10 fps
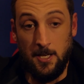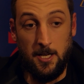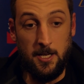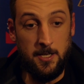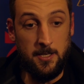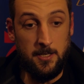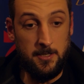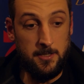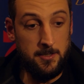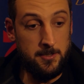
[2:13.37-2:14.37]

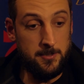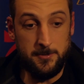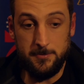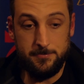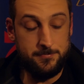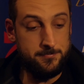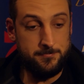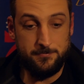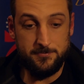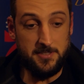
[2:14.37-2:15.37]
Uh,
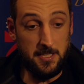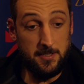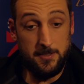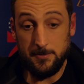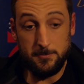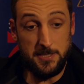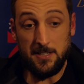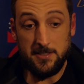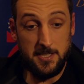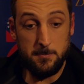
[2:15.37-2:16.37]
the
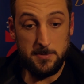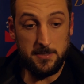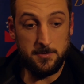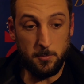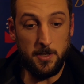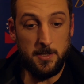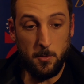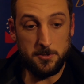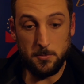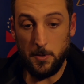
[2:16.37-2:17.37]
young team that really
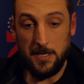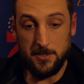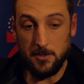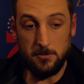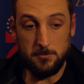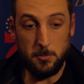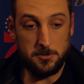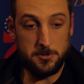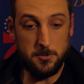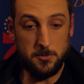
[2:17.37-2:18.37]
wants to win, you know,
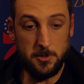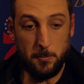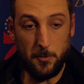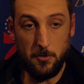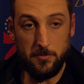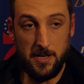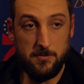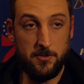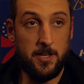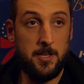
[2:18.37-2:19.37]
wants to improve
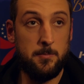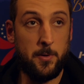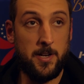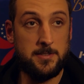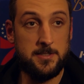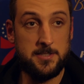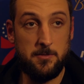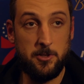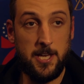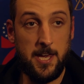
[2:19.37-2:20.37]
every practice,
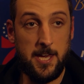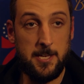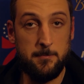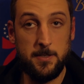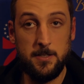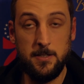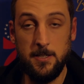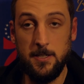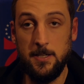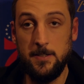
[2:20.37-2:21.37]
every game,
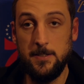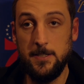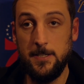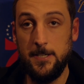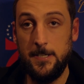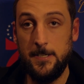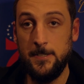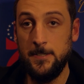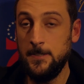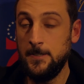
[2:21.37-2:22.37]
and uh,